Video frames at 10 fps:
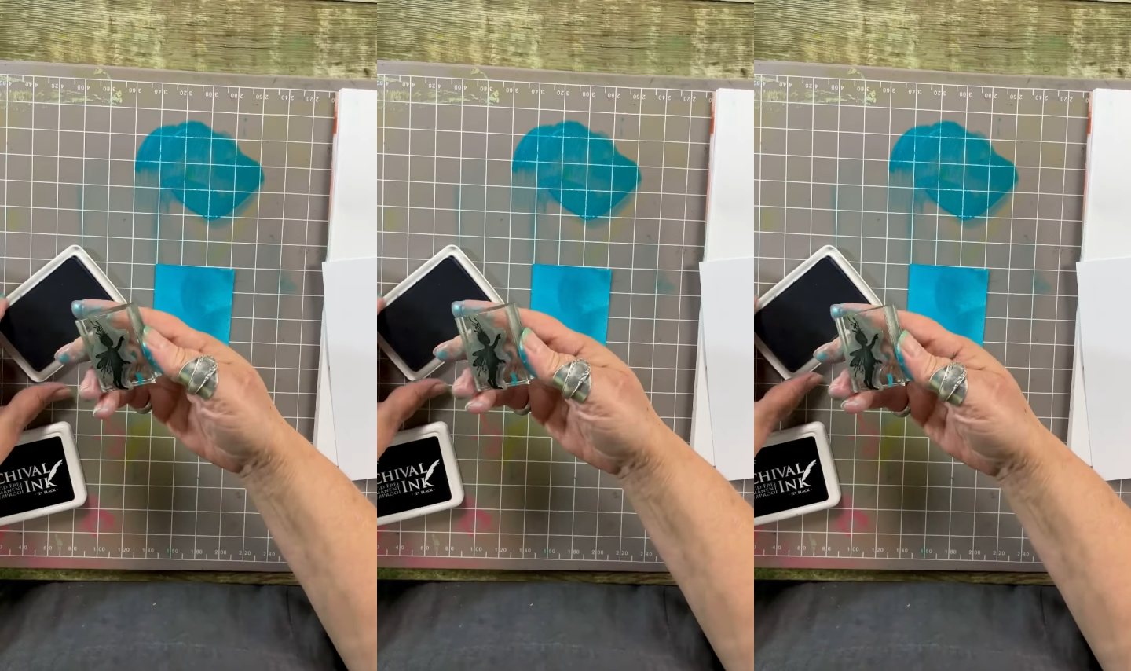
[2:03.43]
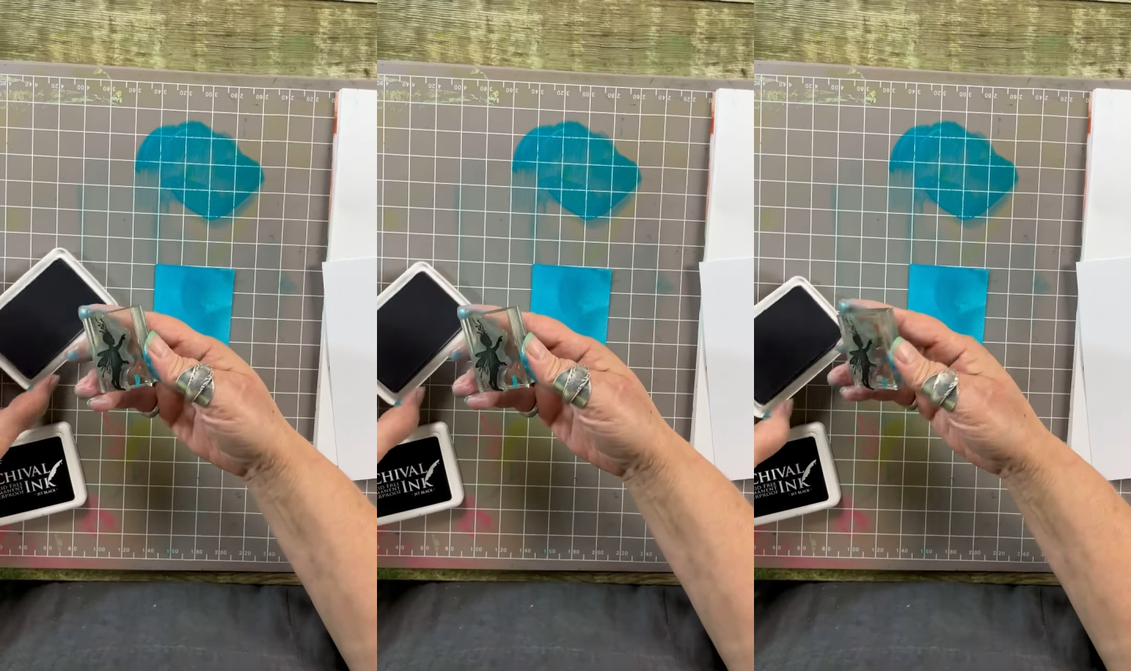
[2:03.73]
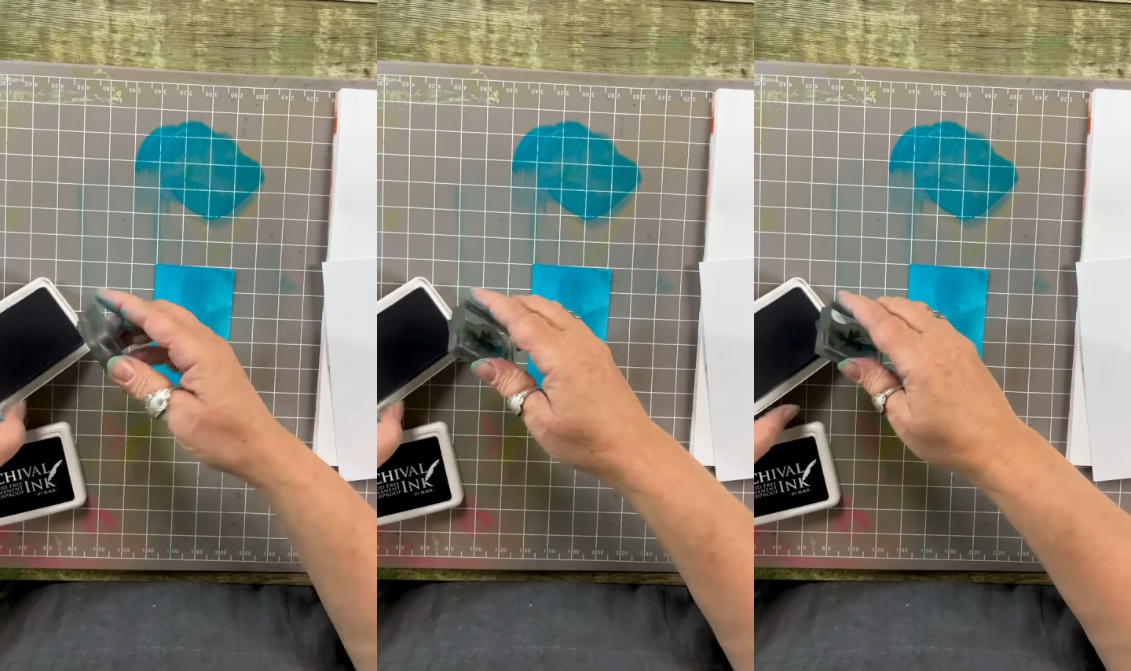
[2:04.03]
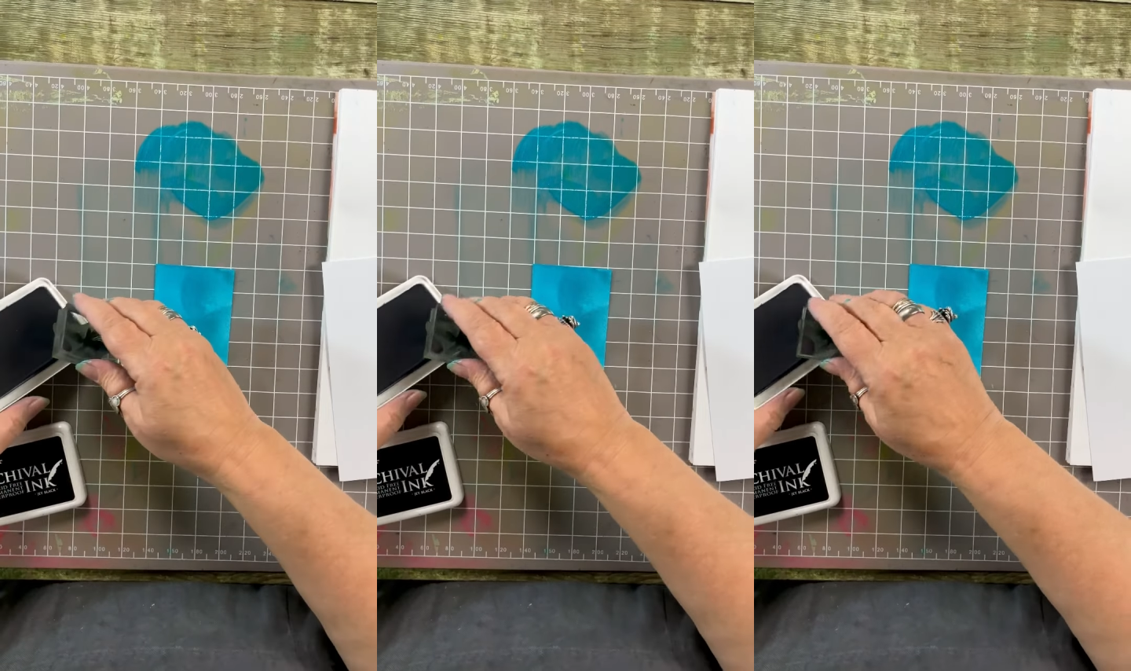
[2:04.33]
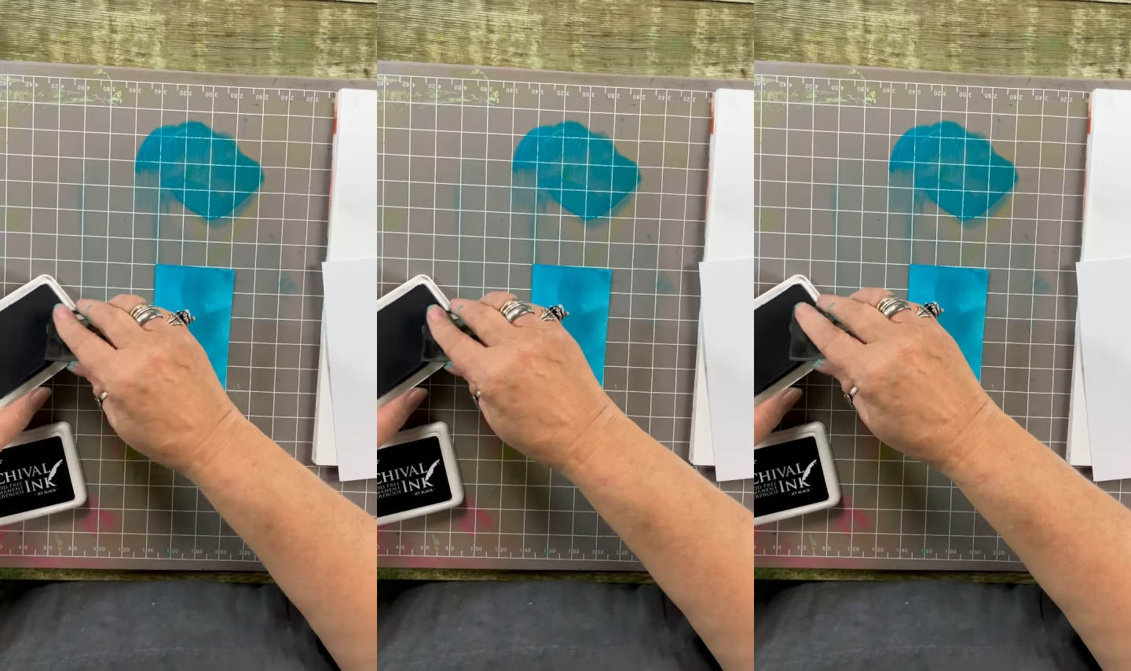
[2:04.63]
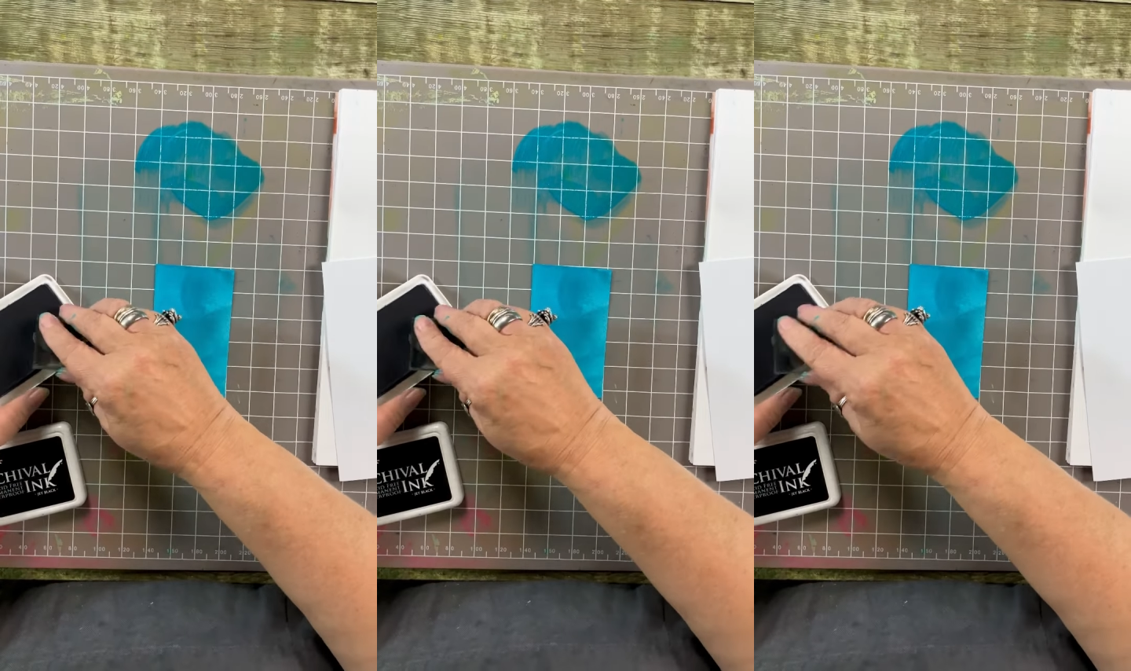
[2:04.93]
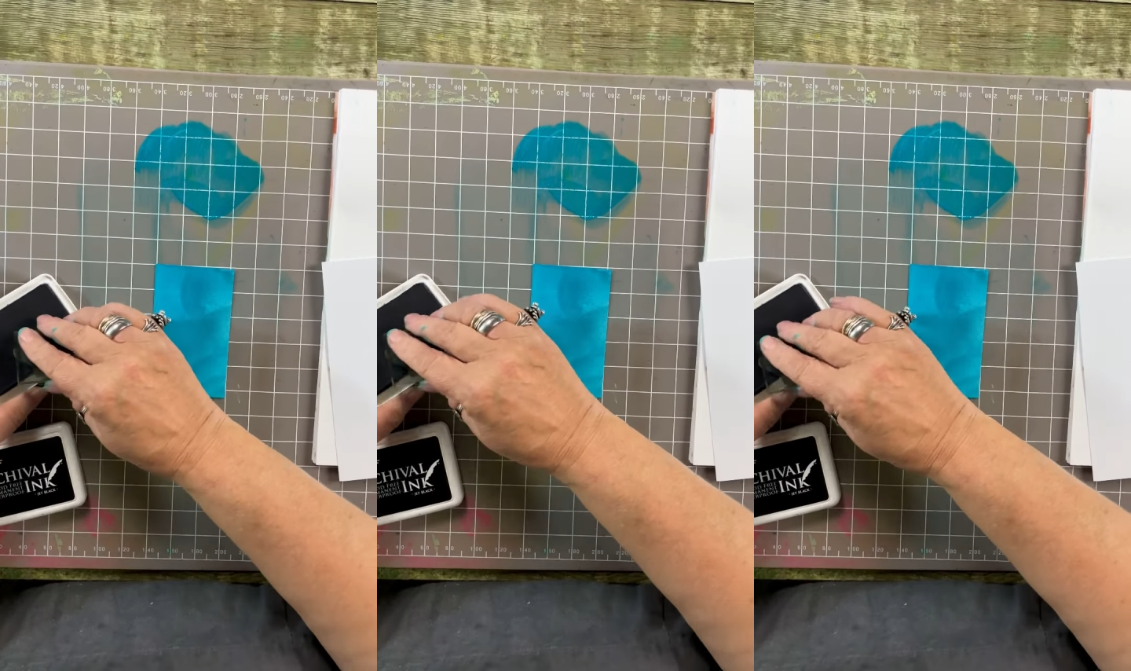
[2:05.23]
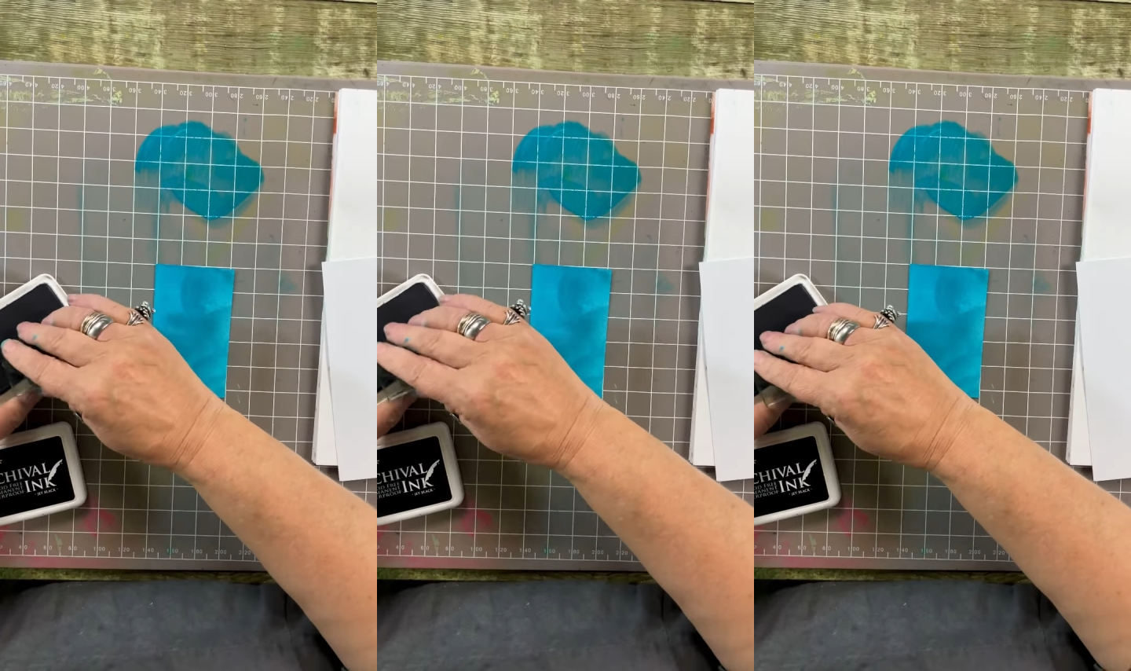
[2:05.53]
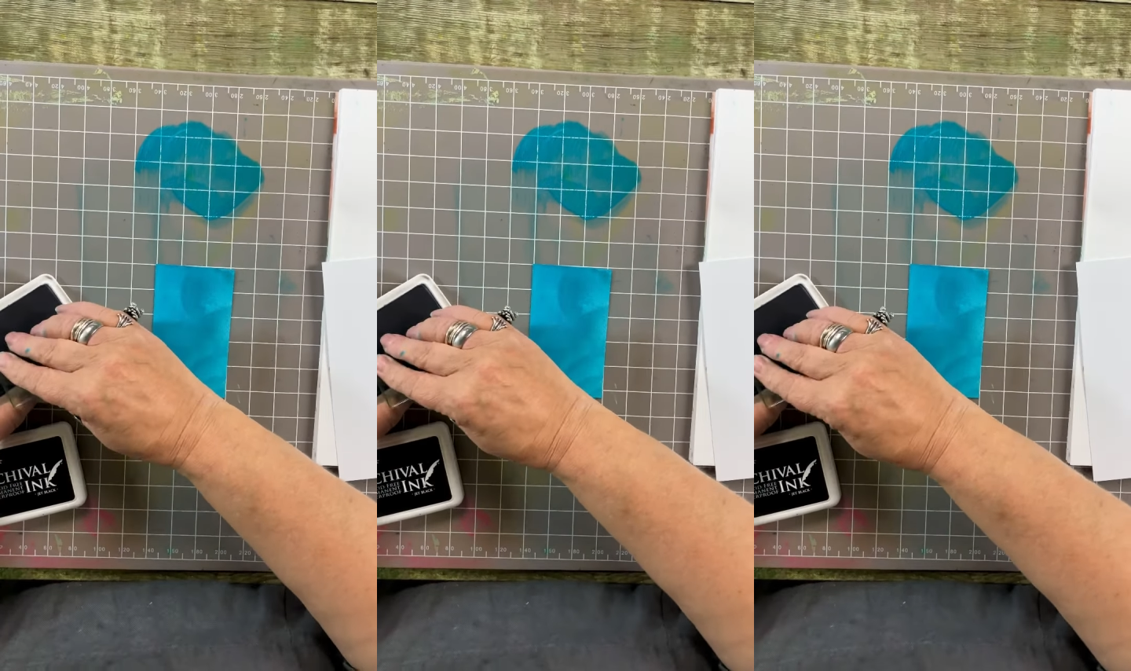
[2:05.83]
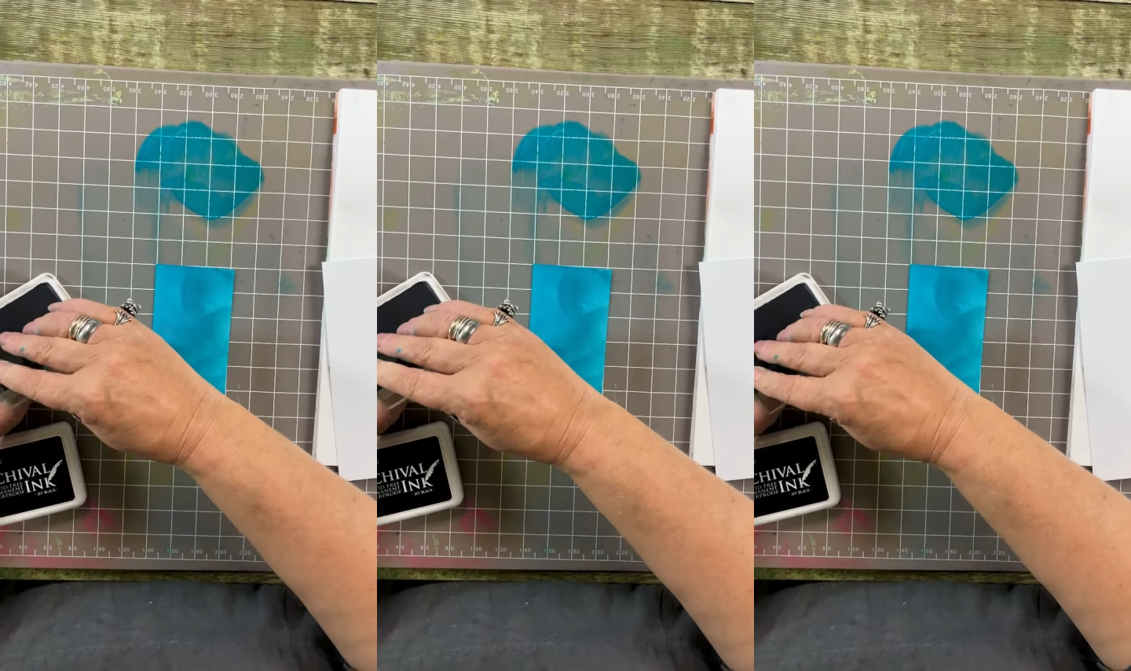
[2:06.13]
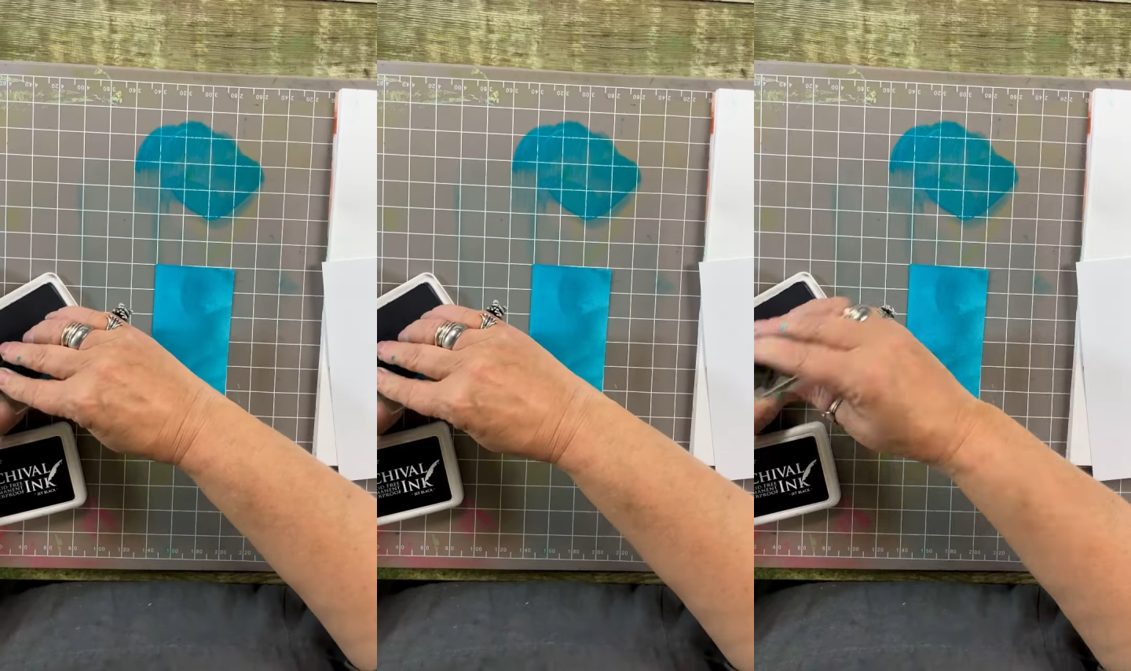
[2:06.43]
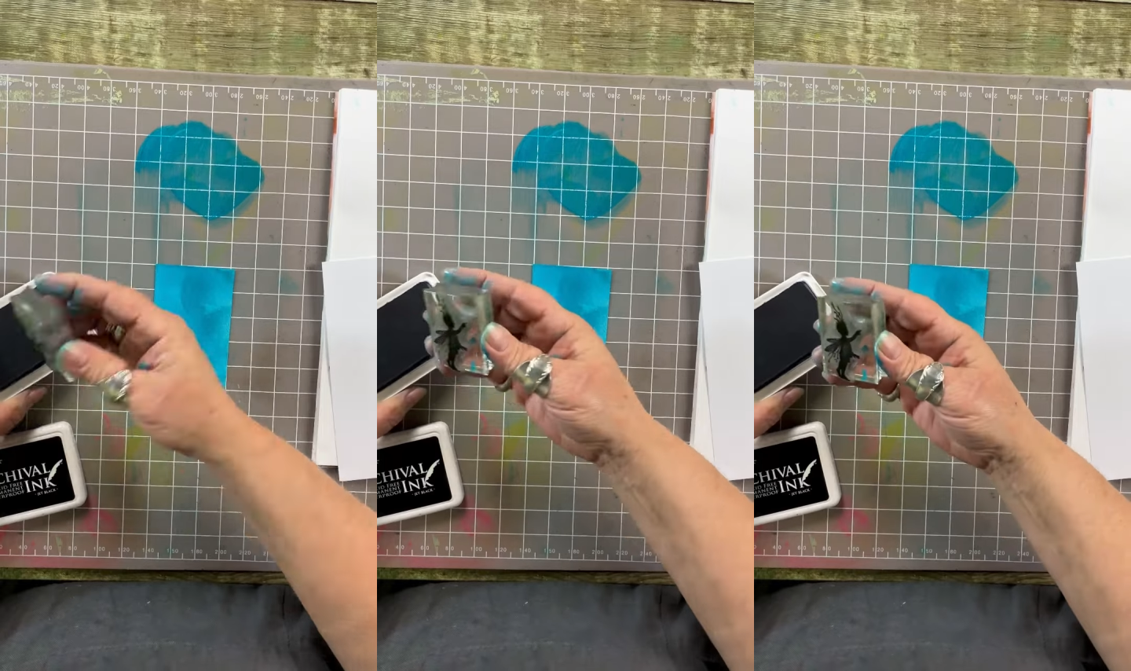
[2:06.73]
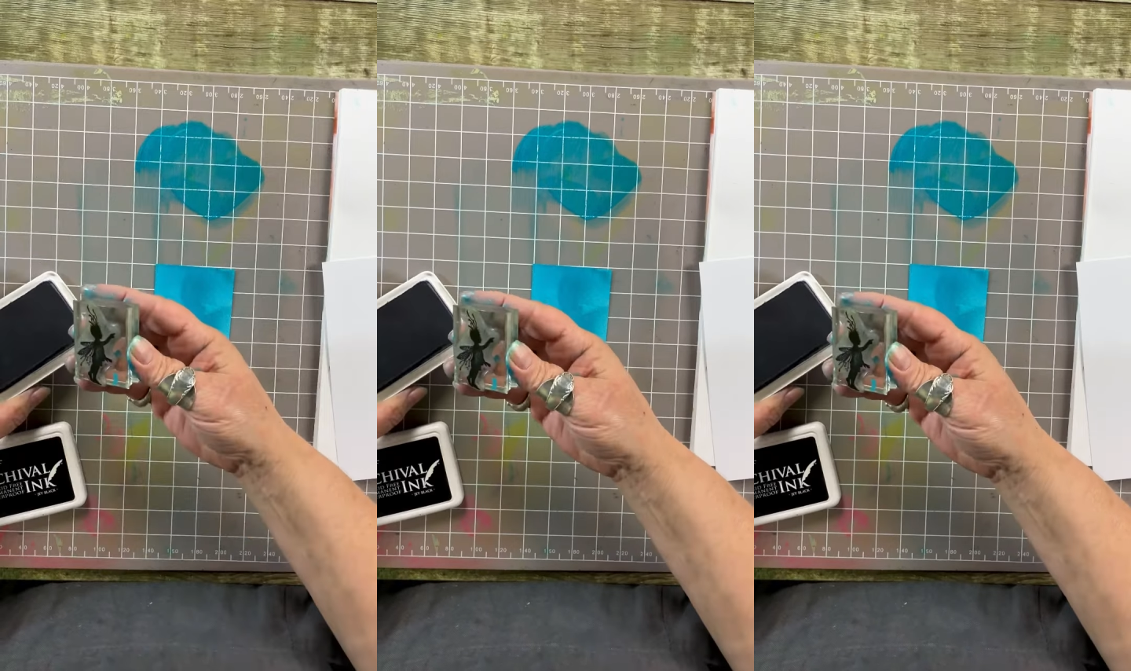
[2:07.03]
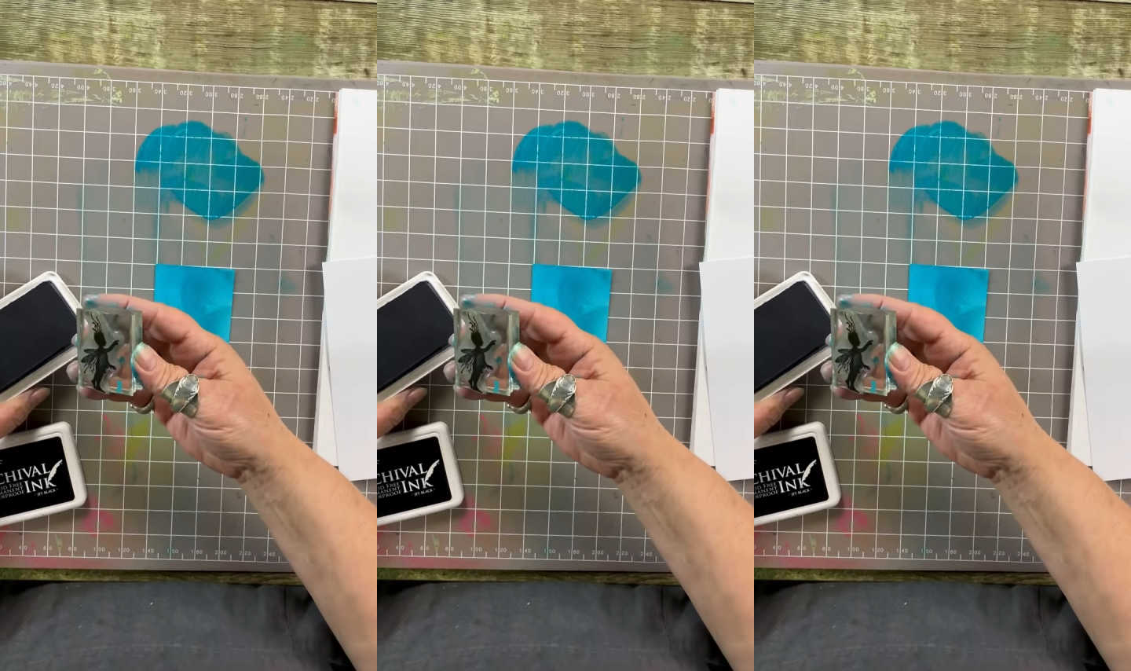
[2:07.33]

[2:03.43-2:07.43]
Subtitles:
(no speaker visible)